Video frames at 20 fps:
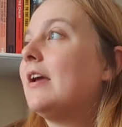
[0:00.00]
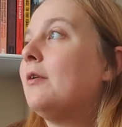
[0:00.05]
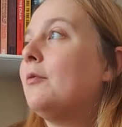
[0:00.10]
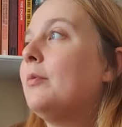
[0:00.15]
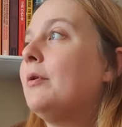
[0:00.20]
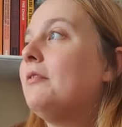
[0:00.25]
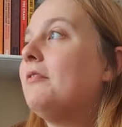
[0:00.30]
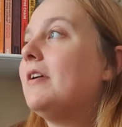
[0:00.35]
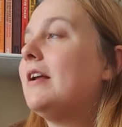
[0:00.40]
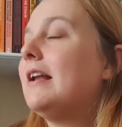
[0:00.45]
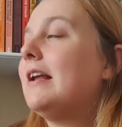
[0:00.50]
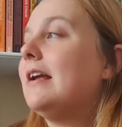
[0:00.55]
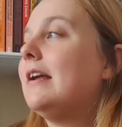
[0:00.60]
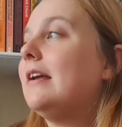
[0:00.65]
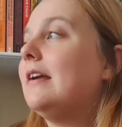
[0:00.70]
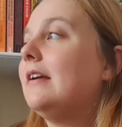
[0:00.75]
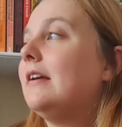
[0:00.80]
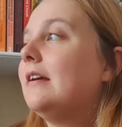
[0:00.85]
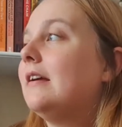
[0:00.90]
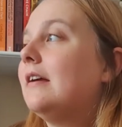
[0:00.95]
It'll be
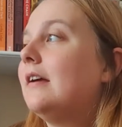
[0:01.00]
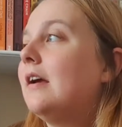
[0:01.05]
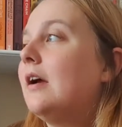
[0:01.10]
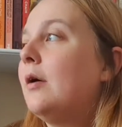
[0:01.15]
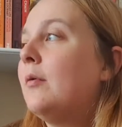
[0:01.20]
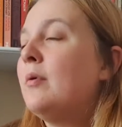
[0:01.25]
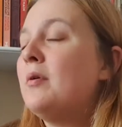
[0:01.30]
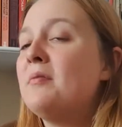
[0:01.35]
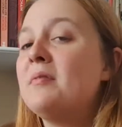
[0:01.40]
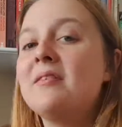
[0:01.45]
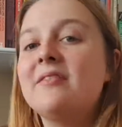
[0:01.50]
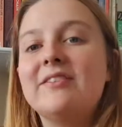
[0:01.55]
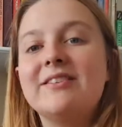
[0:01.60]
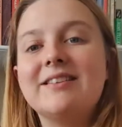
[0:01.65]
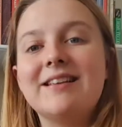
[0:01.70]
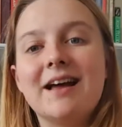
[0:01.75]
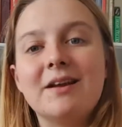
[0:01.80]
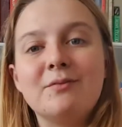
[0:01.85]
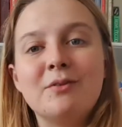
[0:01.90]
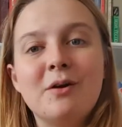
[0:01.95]
really a bit of a
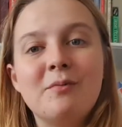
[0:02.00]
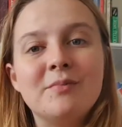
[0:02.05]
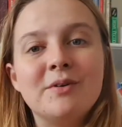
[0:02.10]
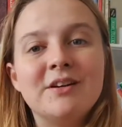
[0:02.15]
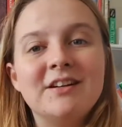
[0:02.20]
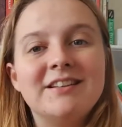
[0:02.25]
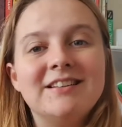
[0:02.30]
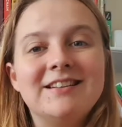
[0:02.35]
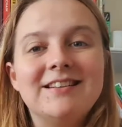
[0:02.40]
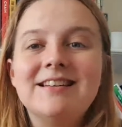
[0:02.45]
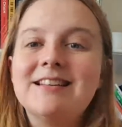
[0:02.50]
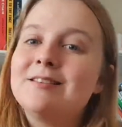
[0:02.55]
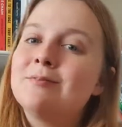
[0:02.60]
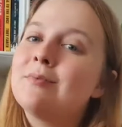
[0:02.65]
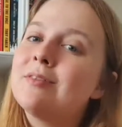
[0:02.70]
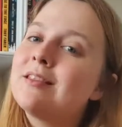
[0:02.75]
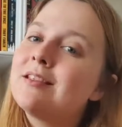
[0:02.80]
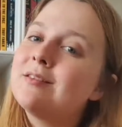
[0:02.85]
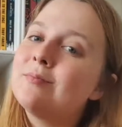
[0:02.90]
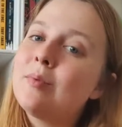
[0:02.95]
sad one because this
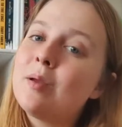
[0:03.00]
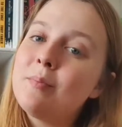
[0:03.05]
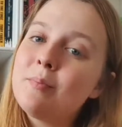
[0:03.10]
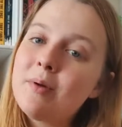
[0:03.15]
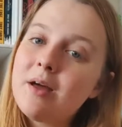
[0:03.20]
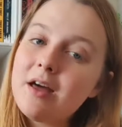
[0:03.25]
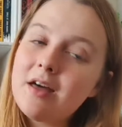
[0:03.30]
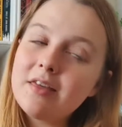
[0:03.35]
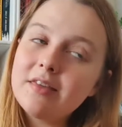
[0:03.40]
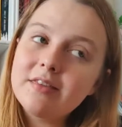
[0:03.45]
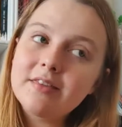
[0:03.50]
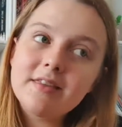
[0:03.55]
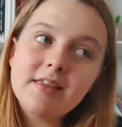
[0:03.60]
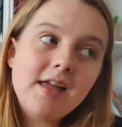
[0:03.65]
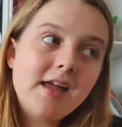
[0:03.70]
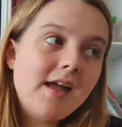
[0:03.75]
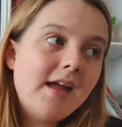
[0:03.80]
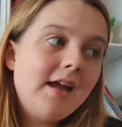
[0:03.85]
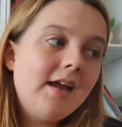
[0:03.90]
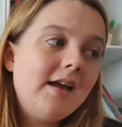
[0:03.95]
month is my
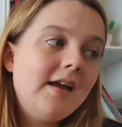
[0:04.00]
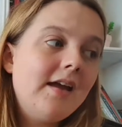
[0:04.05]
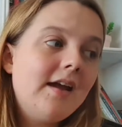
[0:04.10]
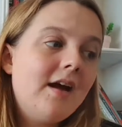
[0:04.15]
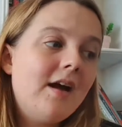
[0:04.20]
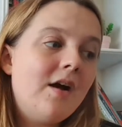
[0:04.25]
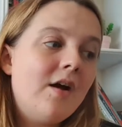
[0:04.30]
birthday.